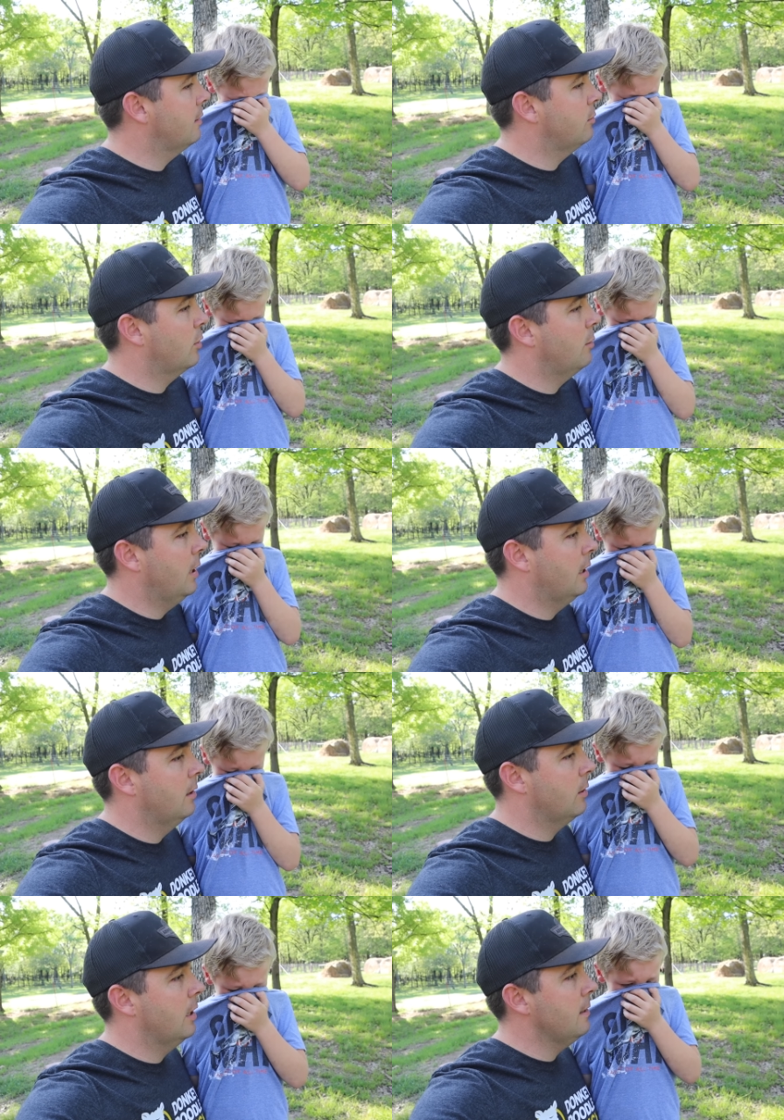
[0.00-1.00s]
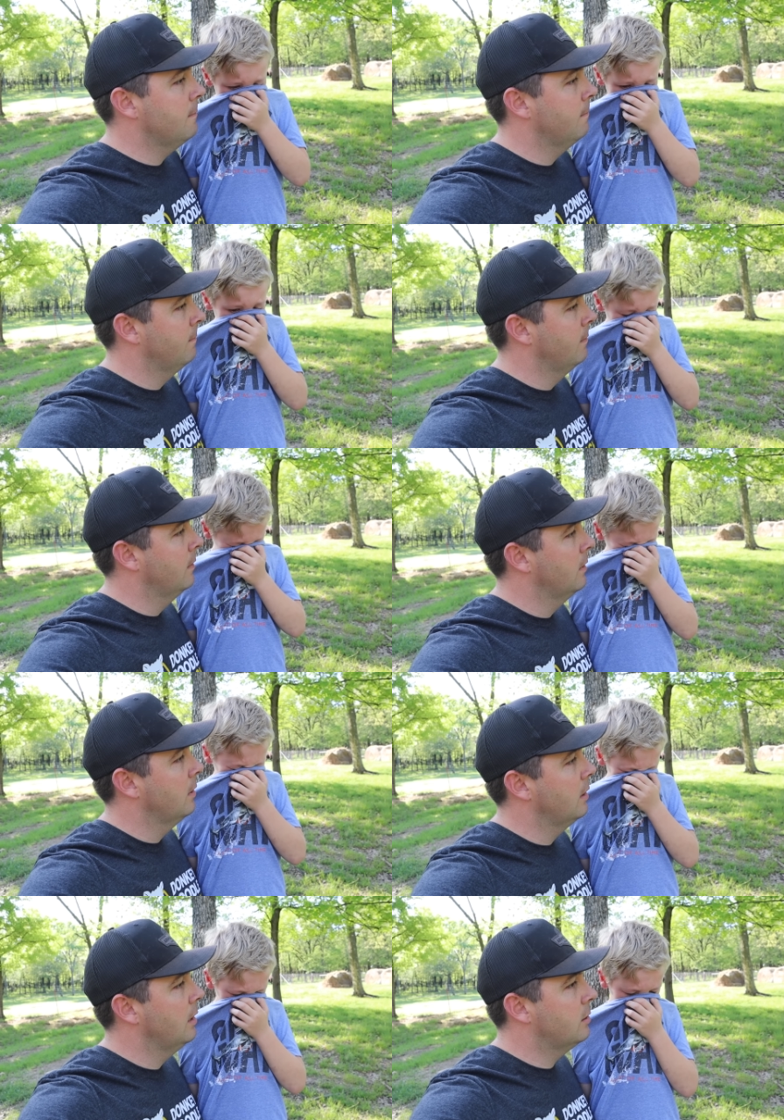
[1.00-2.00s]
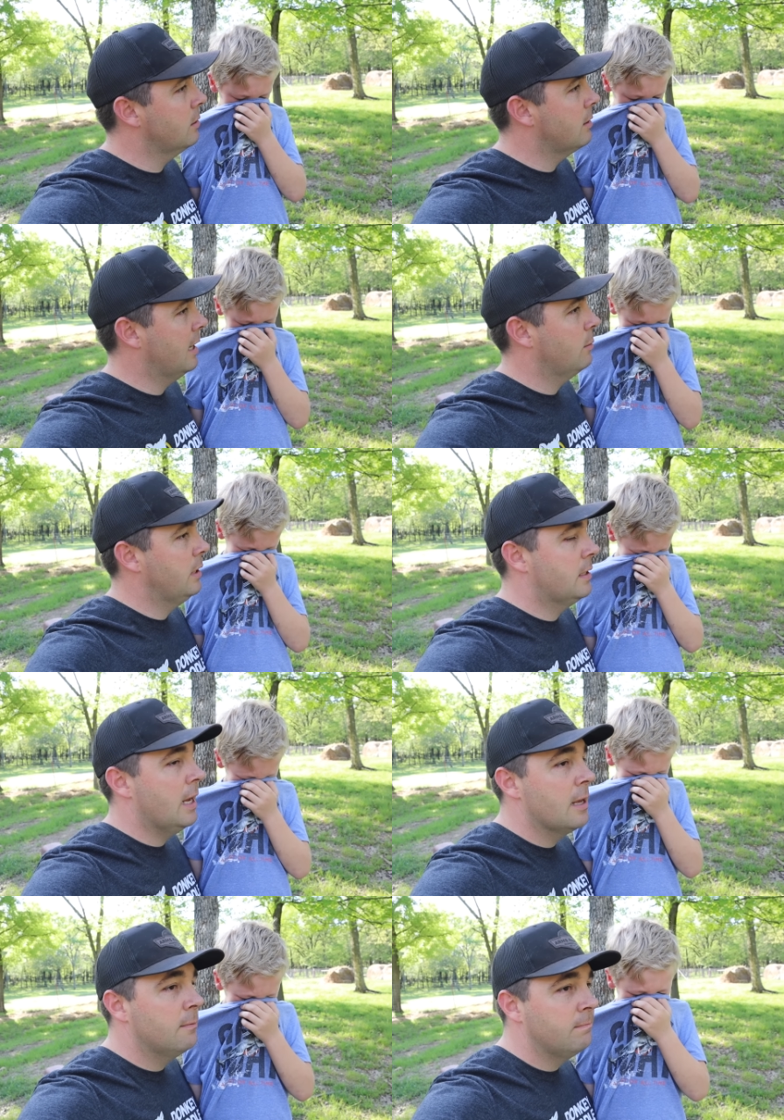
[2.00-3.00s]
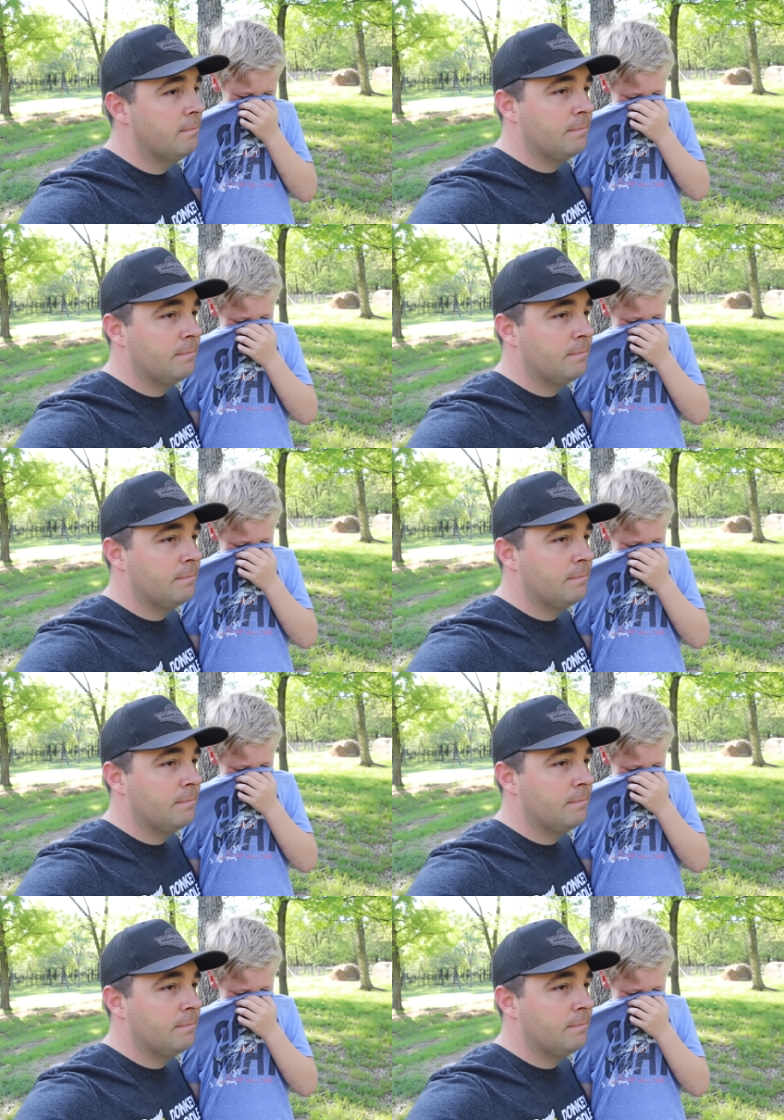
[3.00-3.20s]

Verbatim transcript: have to worry about it, okay? It's all right to be sad.